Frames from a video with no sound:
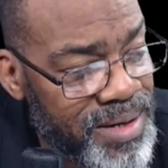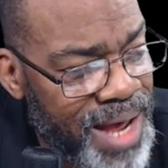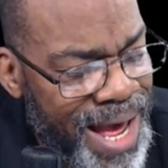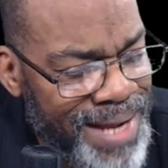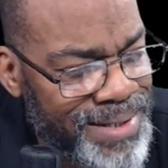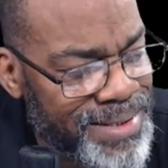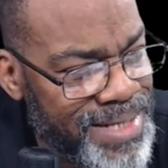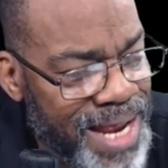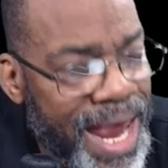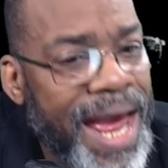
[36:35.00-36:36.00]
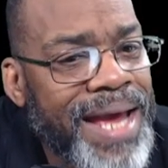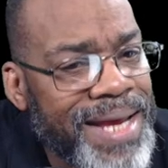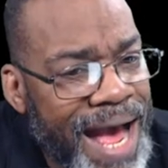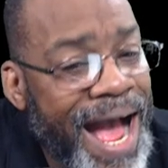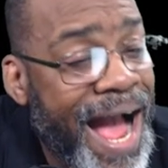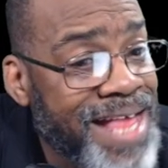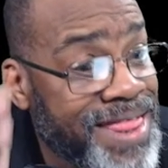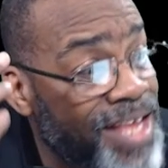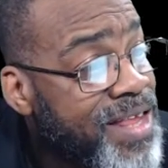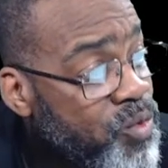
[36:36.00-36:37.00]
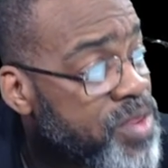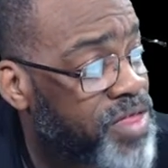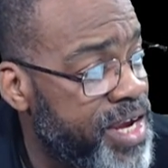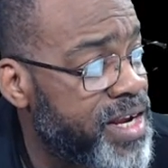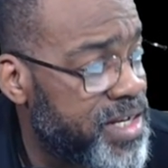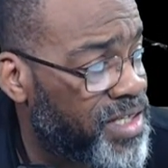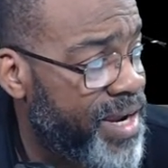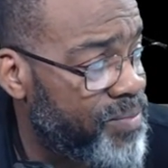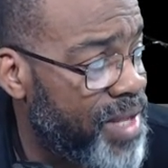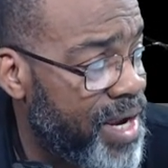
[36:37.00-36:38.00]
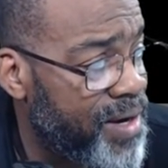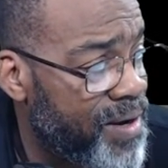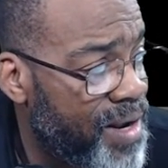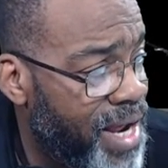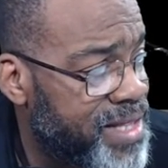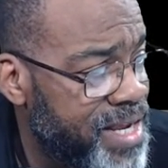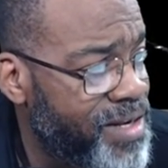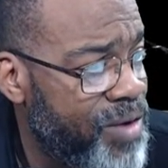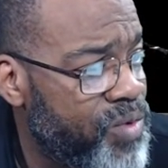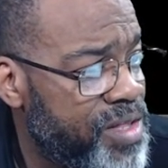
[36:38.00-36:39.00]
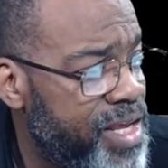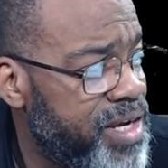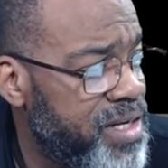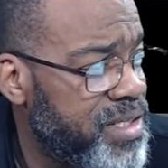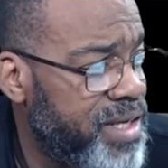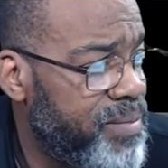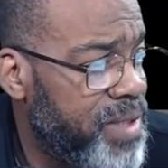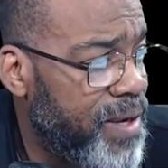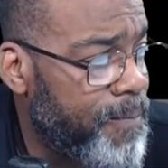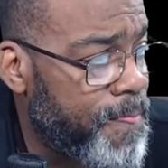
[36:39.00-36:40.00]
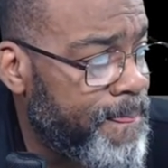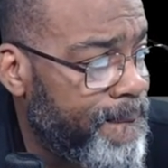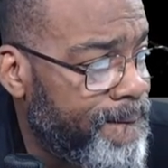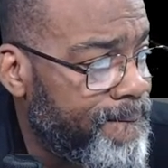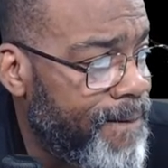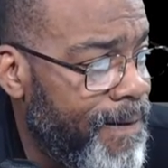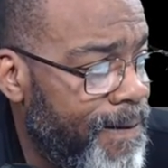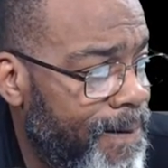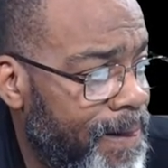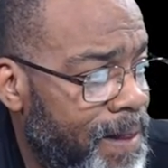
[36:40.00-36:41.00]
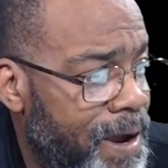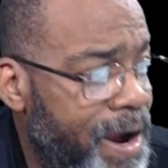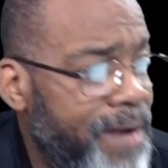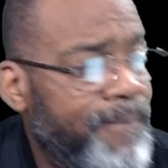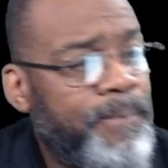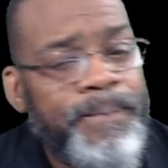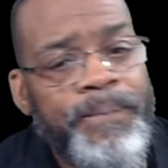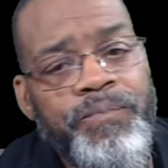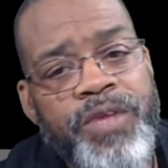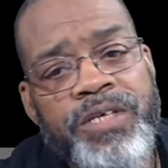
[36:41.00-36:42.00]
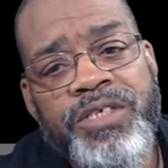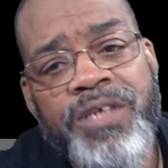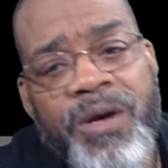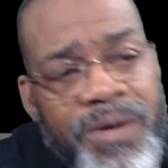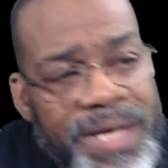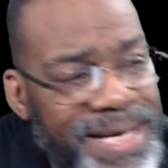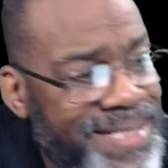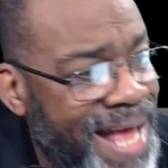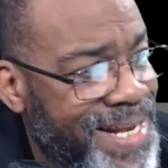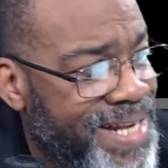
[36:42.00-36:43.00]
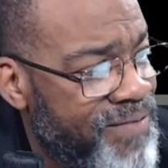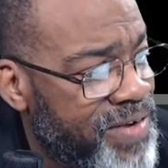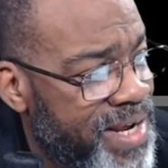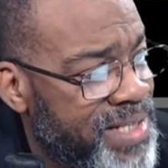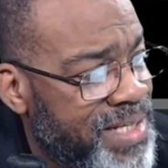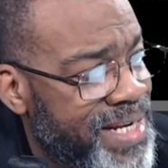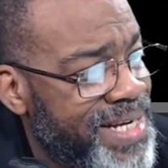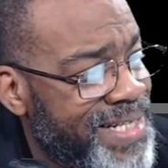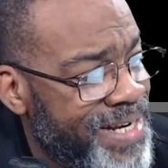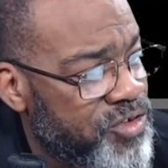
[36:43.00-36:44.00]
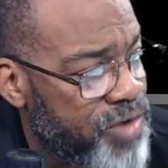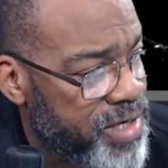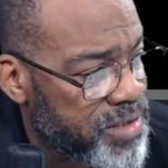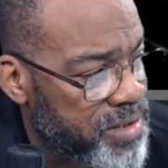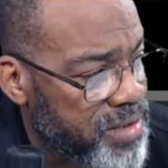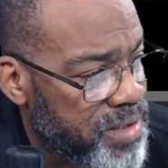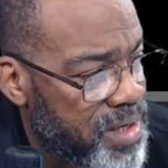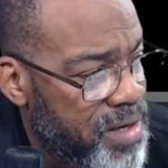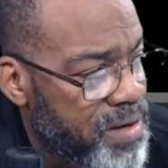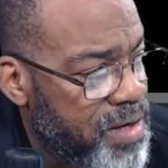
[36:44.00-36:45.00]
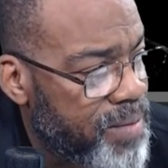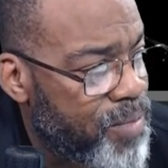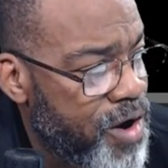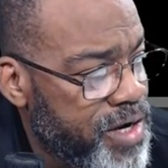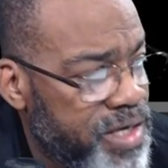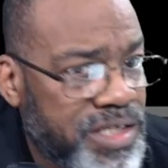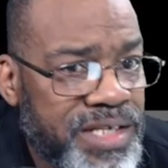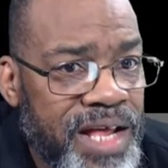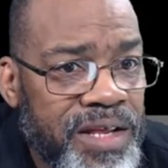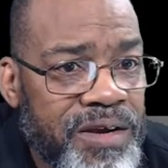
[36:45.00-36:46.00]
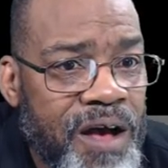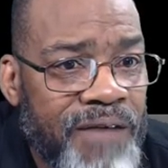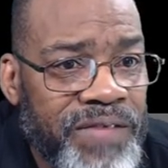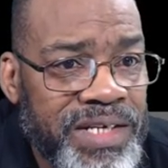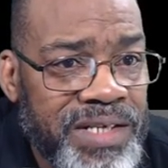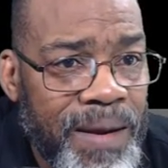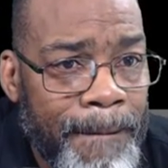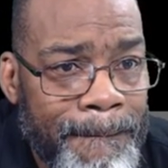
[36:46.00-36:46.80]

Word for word: I think that we're thinking the same thing. I think that we're thinking the same thing. All right. So it's not dividends, it is interest market is selling off, is it?